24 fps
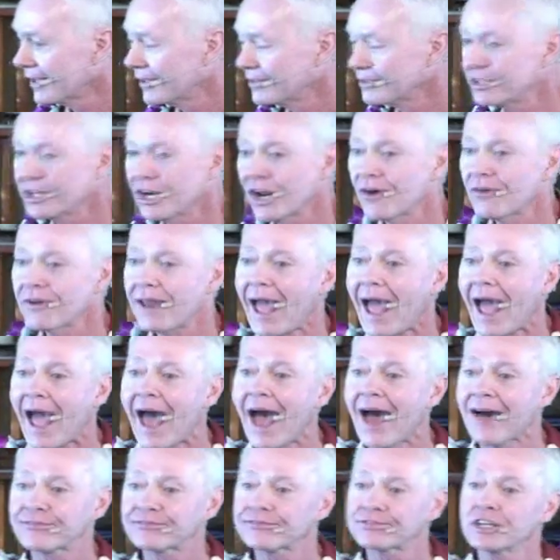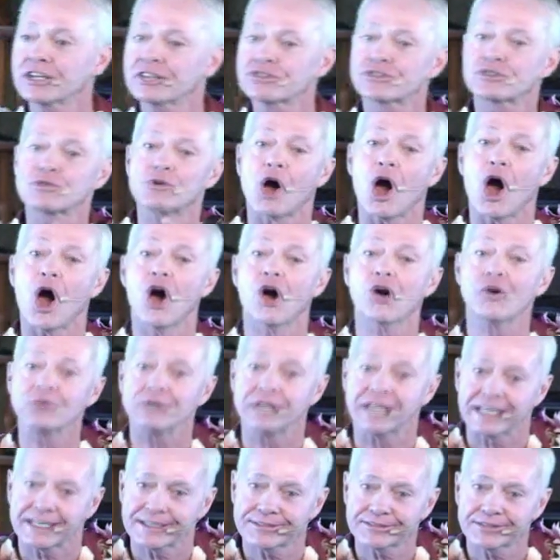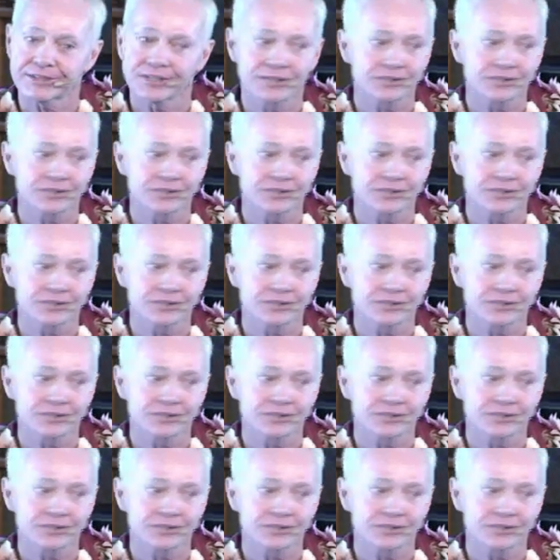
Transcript: You don't have to own it